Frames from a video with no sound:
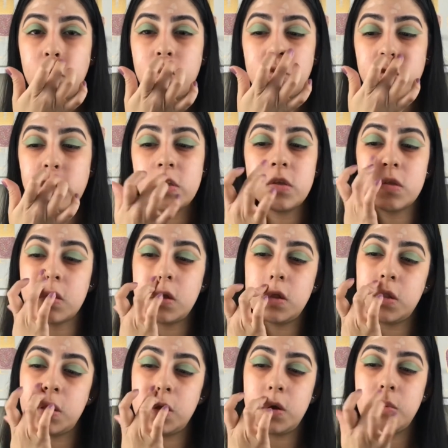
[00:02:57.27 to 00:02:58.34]
which is a
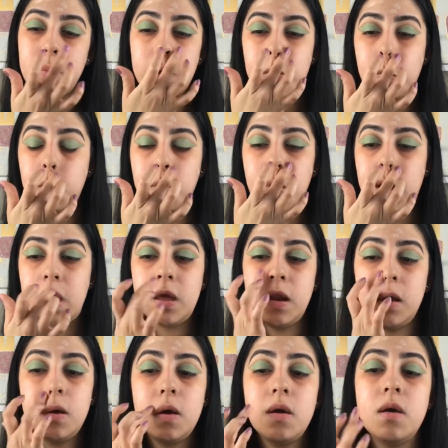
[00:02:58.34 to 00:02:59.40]
little bit
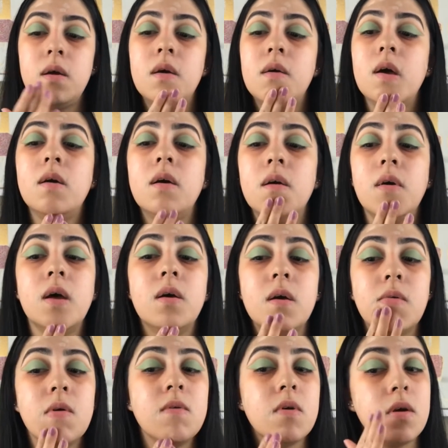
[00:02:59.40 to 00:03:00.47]
red.
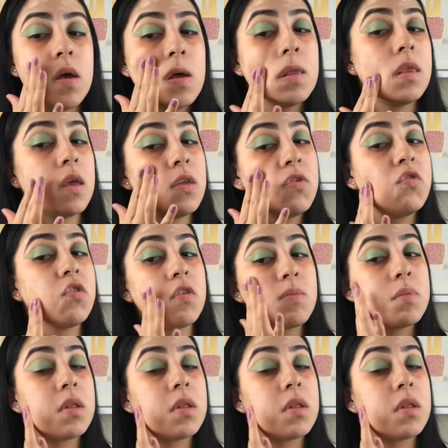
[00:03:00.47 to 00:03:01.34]
And then just